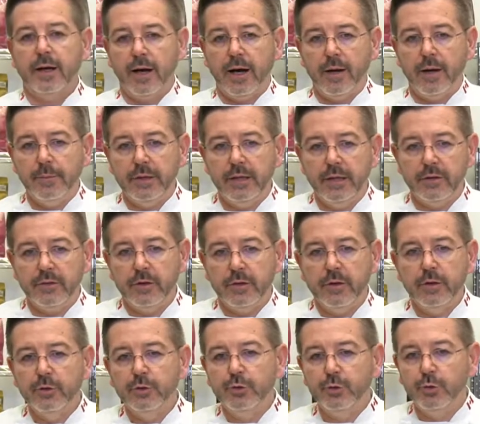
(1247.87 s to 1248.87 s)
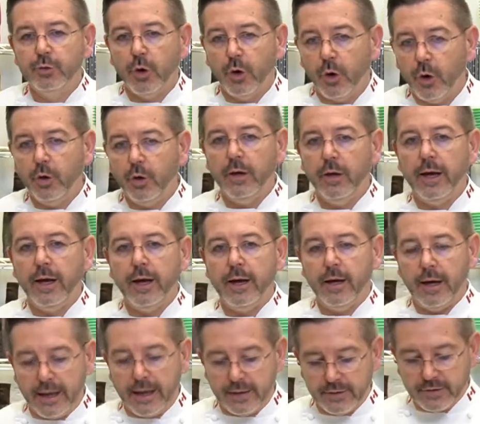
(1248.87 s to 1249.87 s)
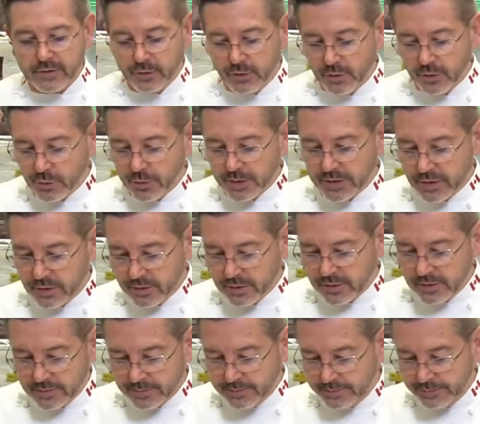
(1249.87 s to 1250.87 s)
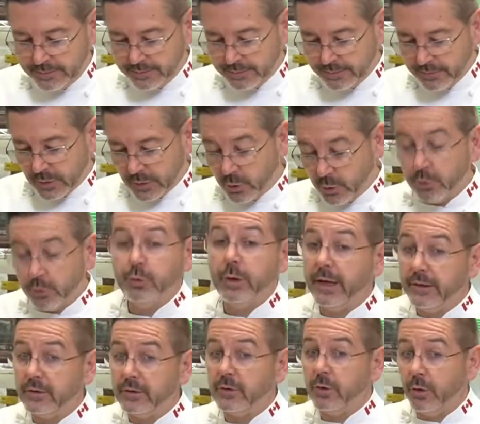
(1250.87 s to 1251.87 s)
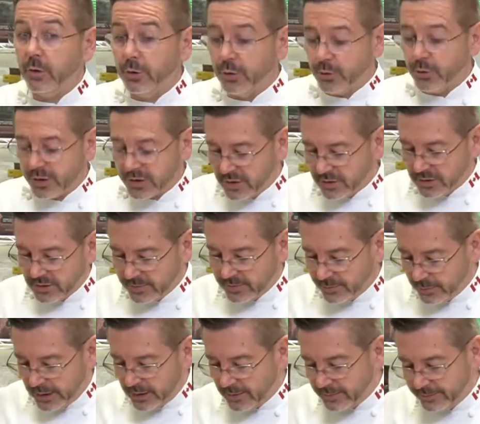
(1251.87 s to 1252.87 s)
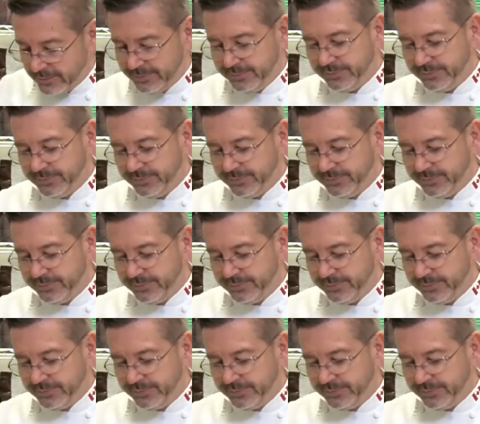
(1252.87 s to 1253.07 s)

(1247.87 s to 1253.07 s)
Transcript: I'm here to all answer your questions, or to answer all your questions, better.